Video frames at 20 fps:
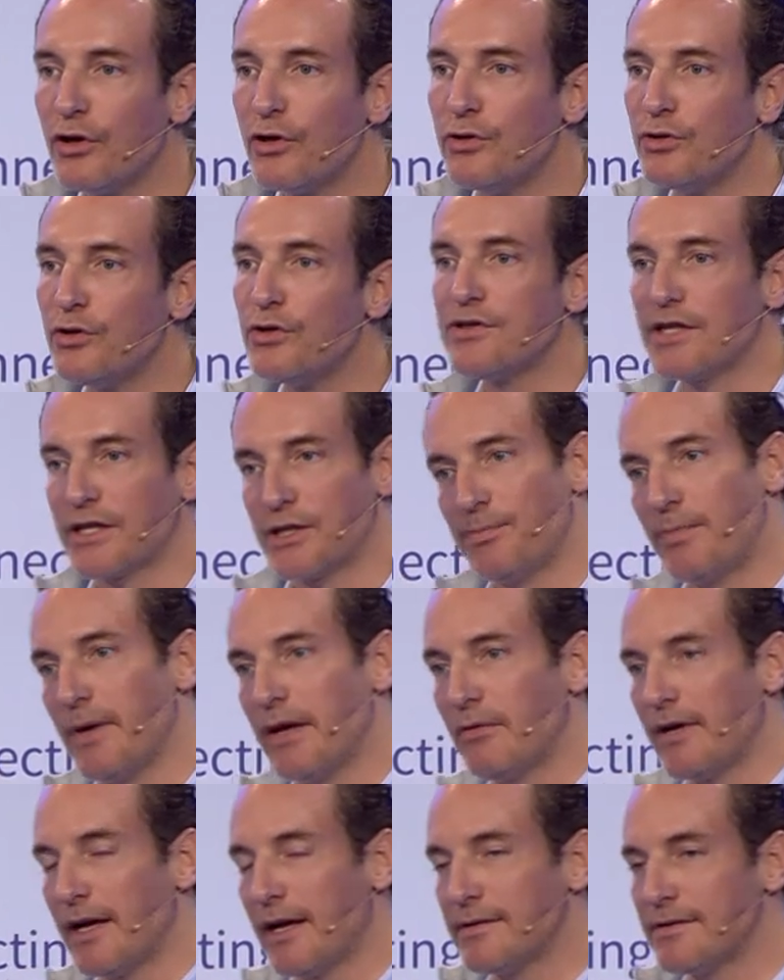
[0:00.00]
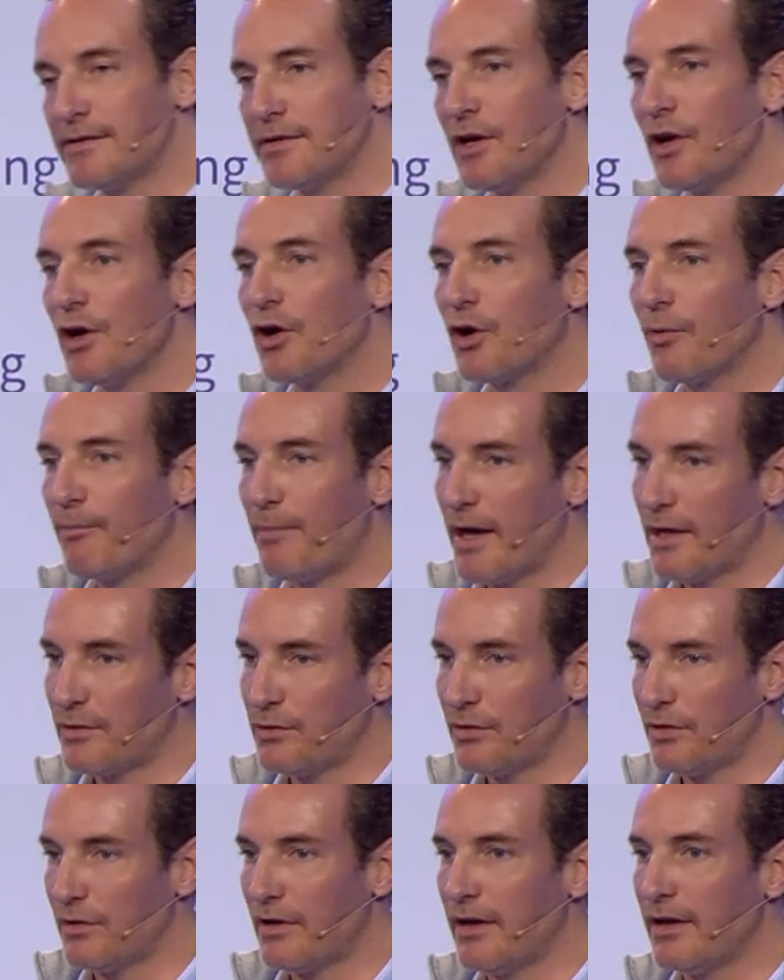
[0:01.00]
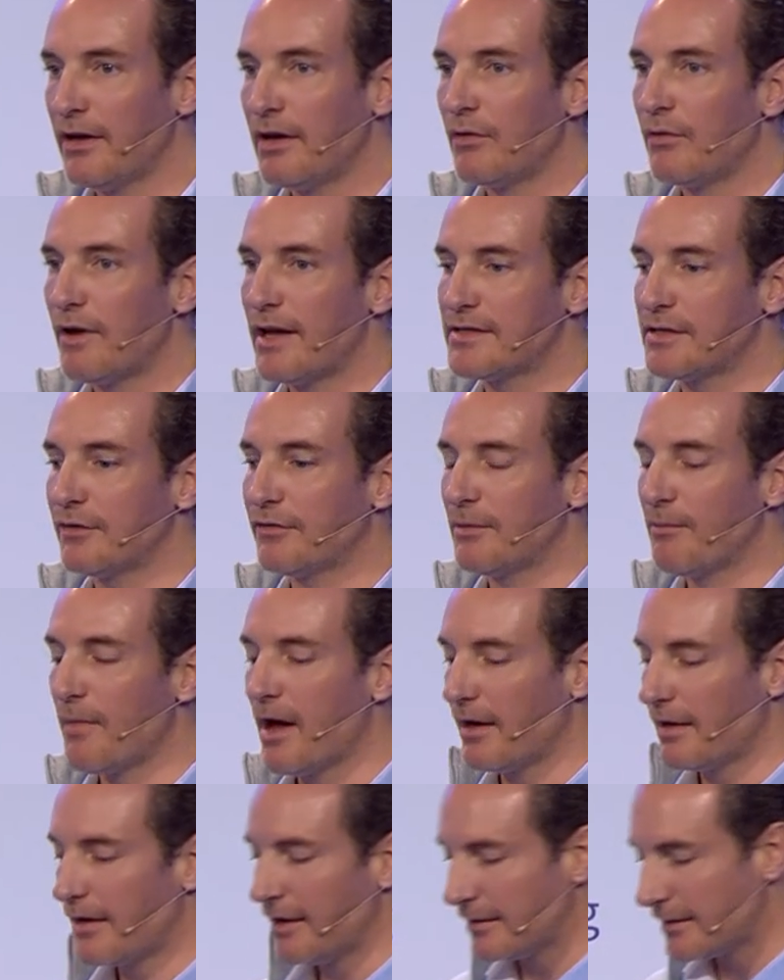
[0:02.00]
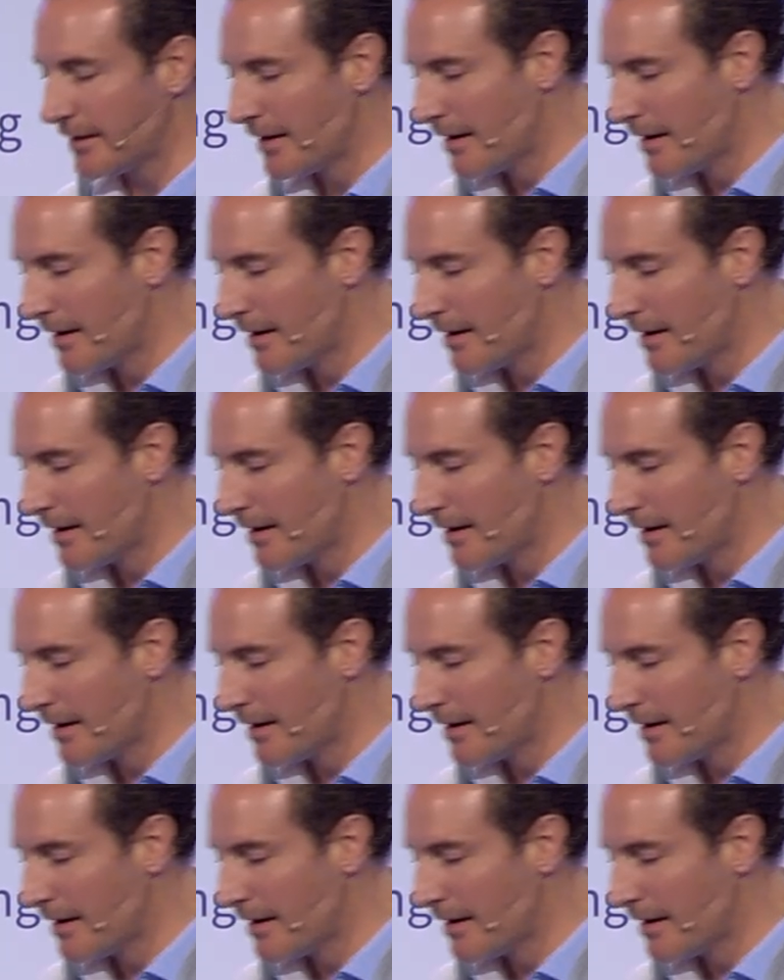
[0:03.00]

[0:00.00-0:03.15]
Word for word: user experience compared to the rest of the market.